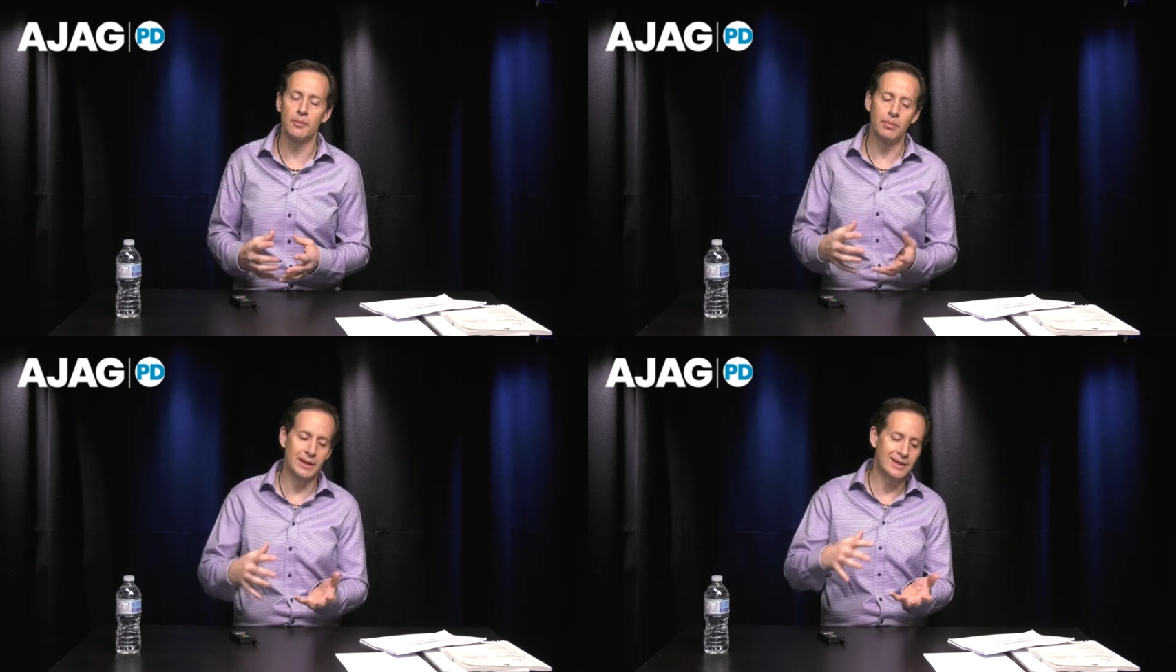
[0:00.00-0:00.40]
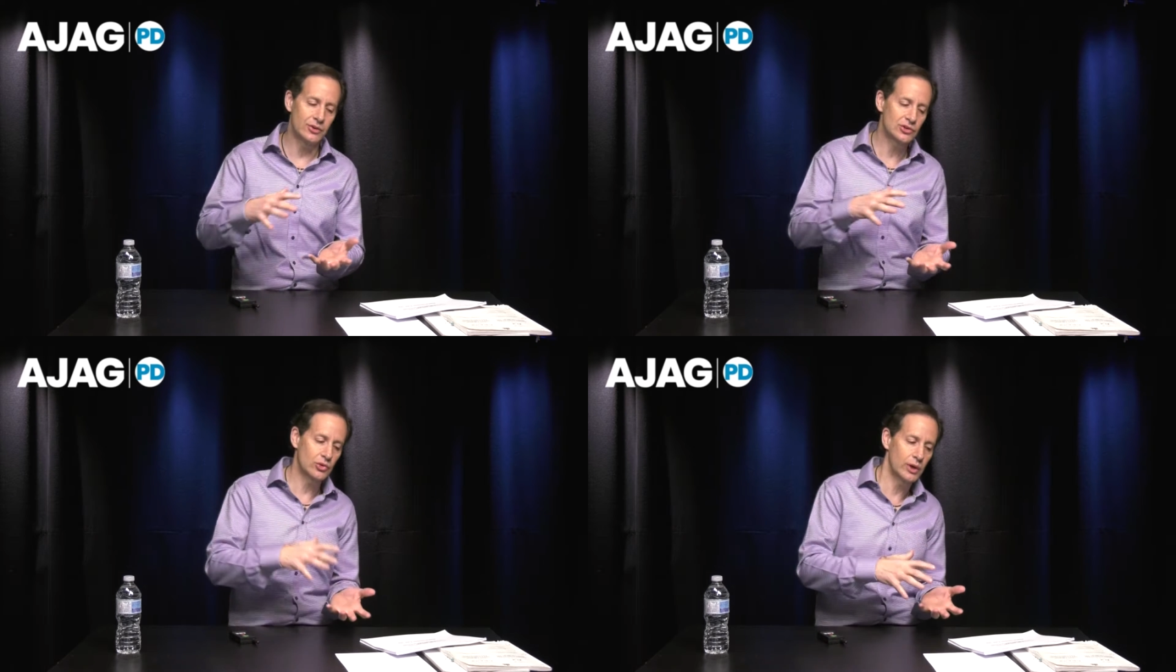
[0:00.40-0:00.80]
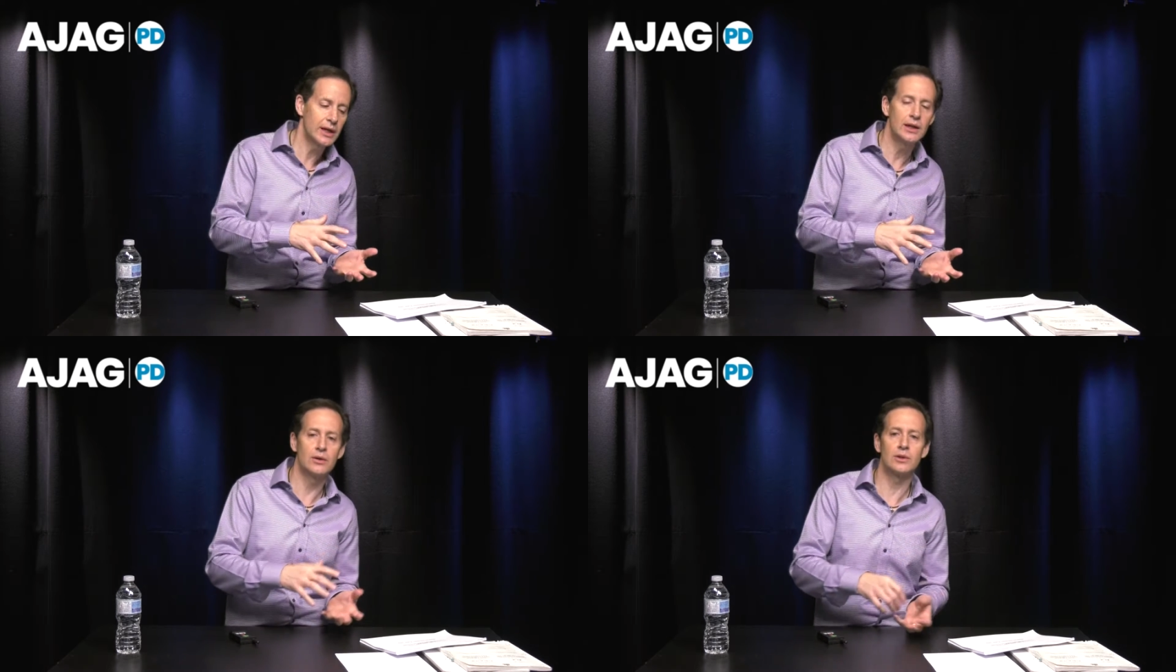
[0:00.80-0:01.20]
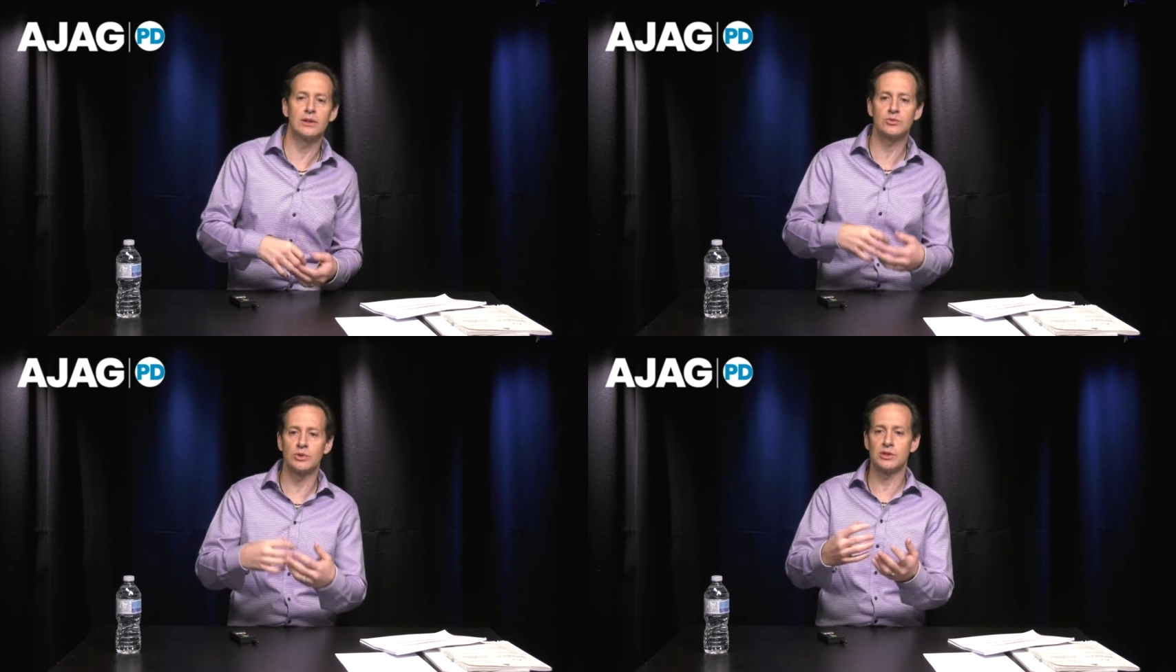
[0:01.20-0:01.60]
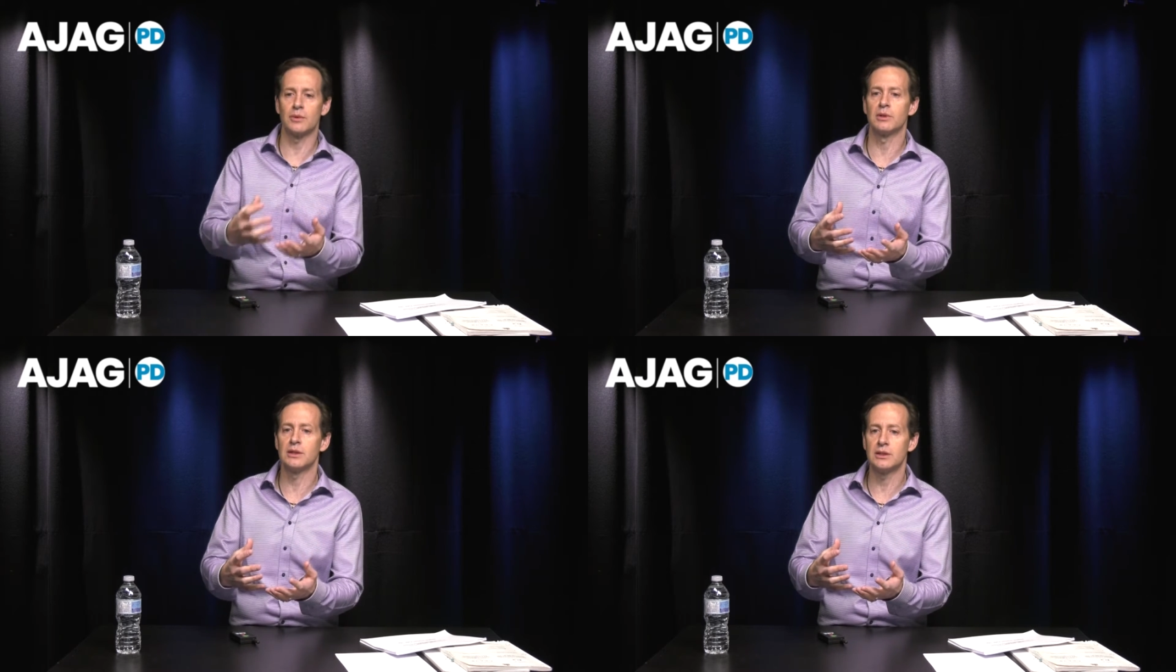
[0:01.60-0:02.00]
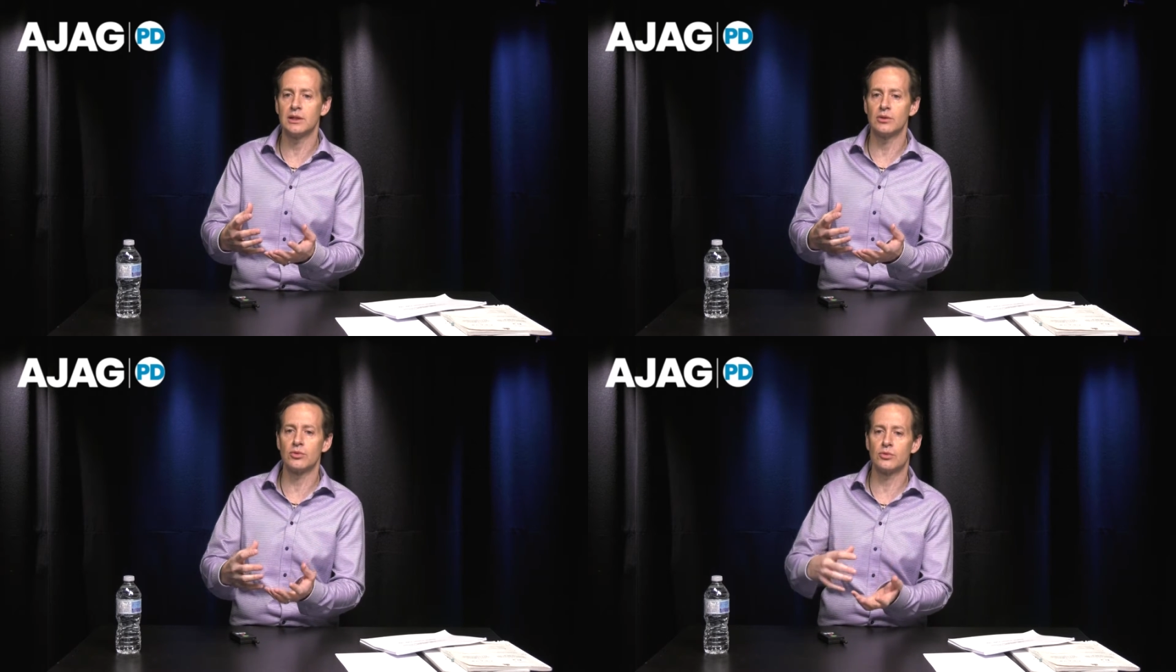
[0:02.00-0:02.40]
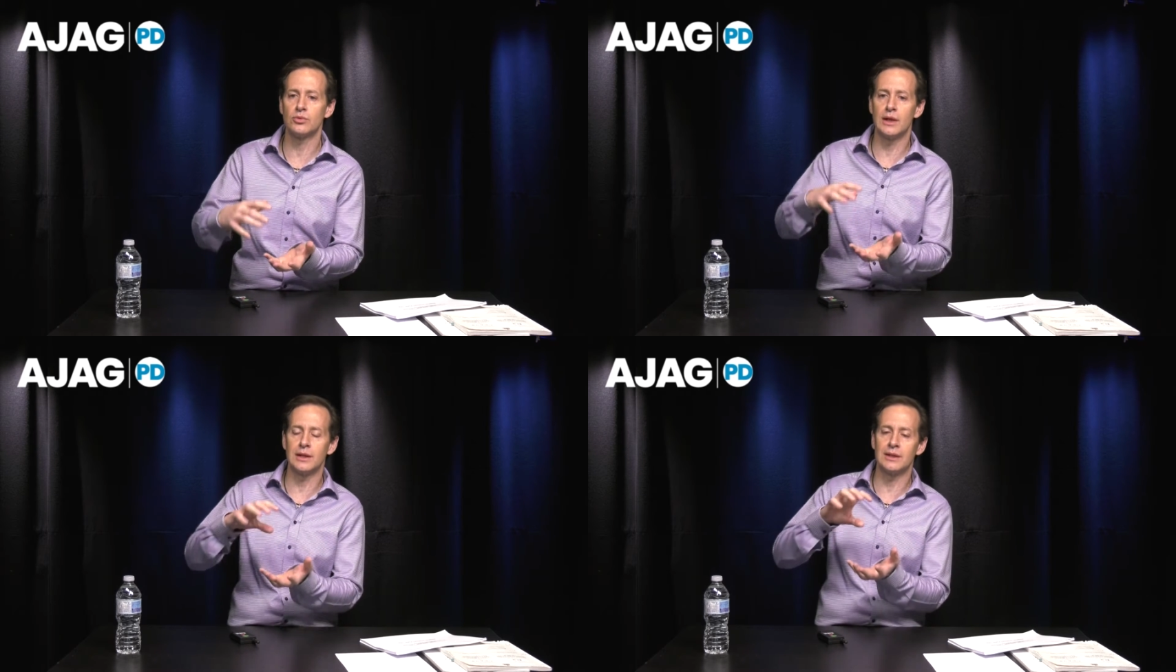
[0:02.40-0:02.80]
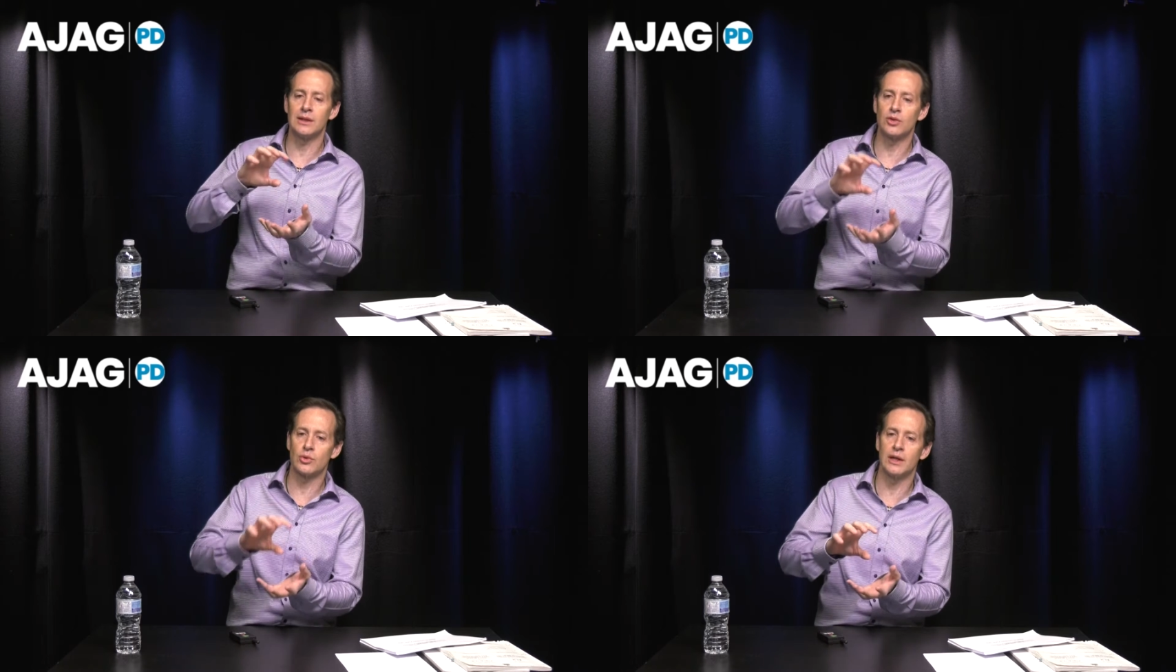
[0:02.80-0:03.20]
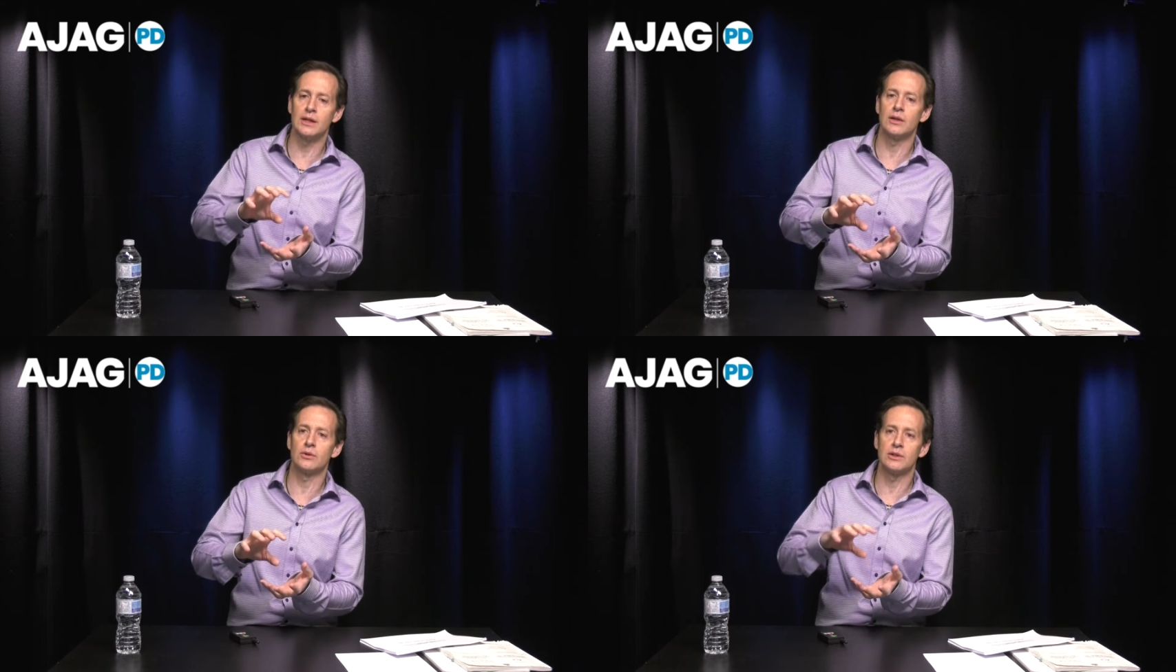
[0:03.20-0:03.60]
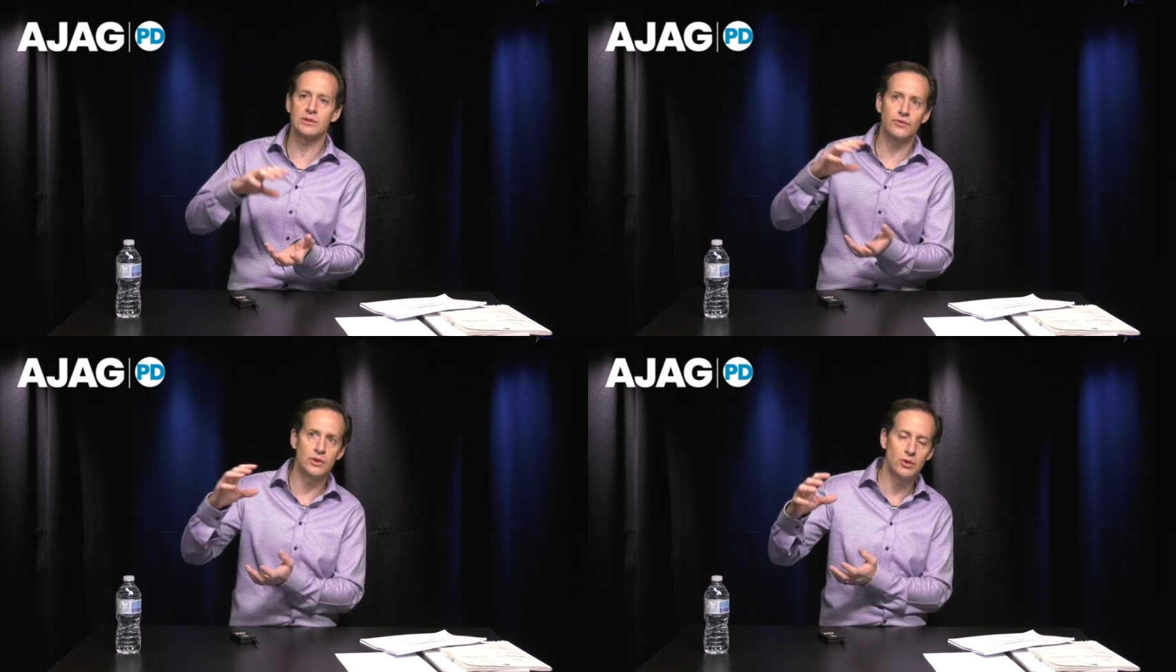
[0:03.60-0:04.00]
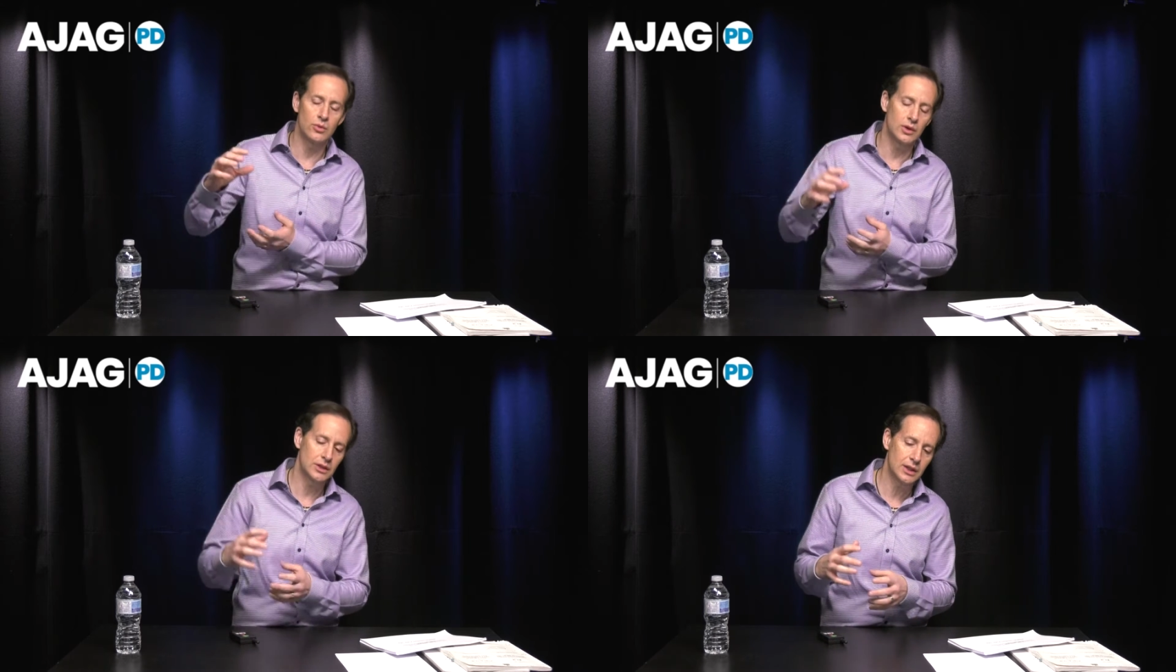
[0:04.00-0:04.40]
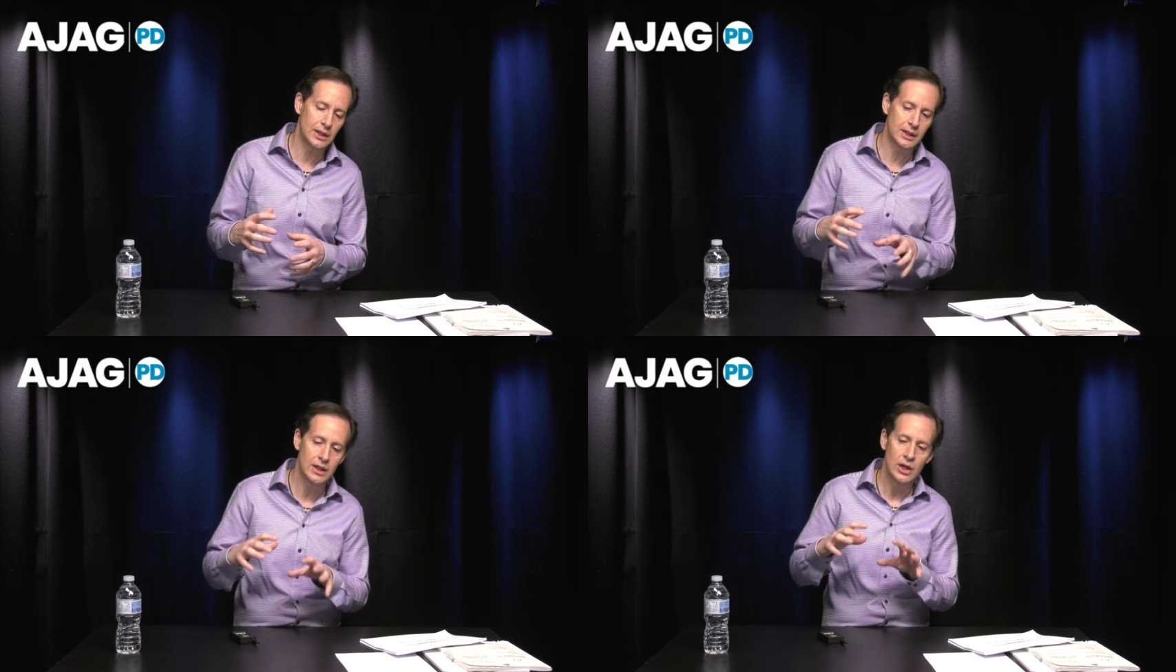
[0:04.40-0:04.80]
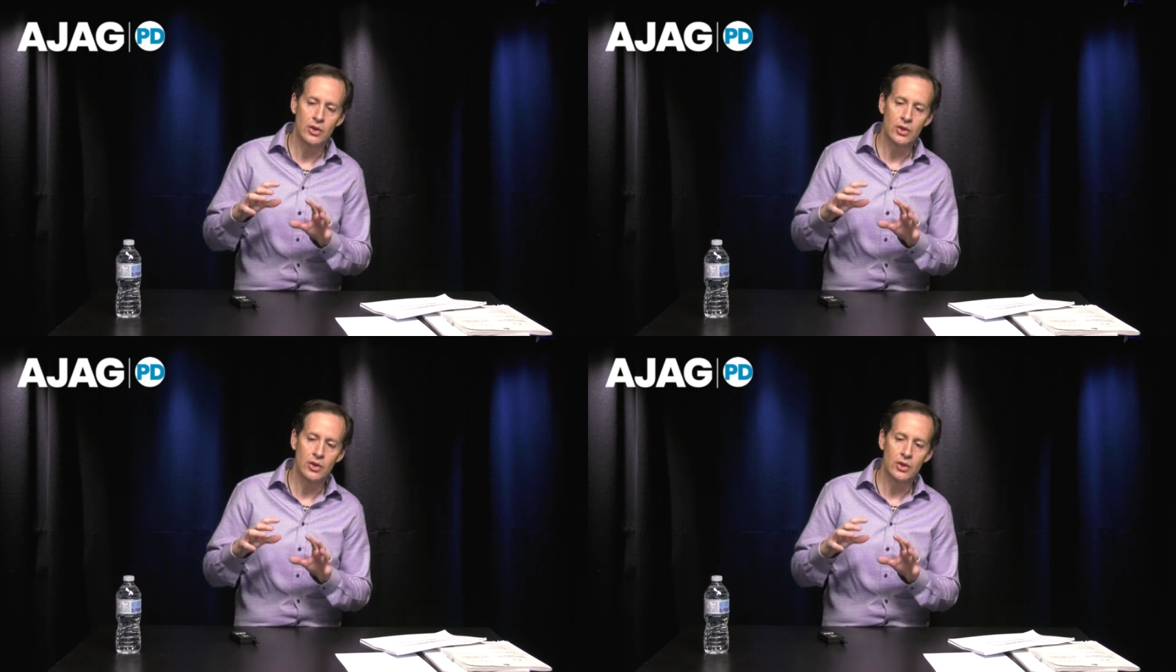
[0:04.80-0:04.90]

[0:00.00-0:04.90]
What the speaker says: But there's gray areas, which I'm gonna take you through that, and the gray areas, if you go online,